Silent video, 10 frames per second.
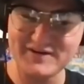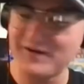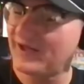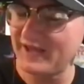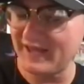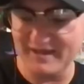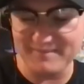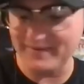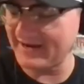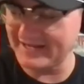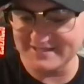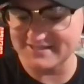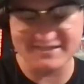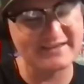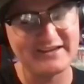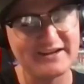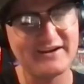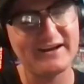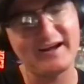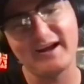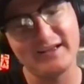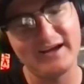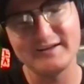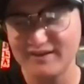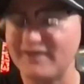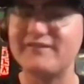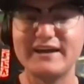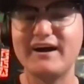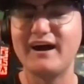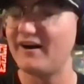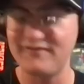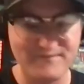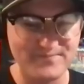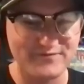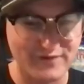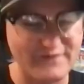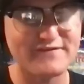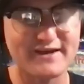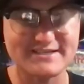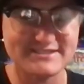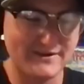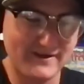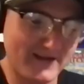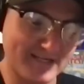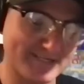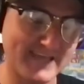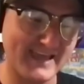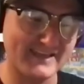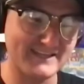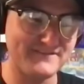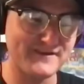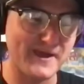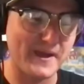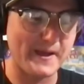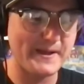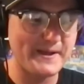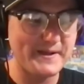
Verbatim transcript: It, it, but just, you know, I, I, I love uh, Fright Fest, so I, I just can't leave yet.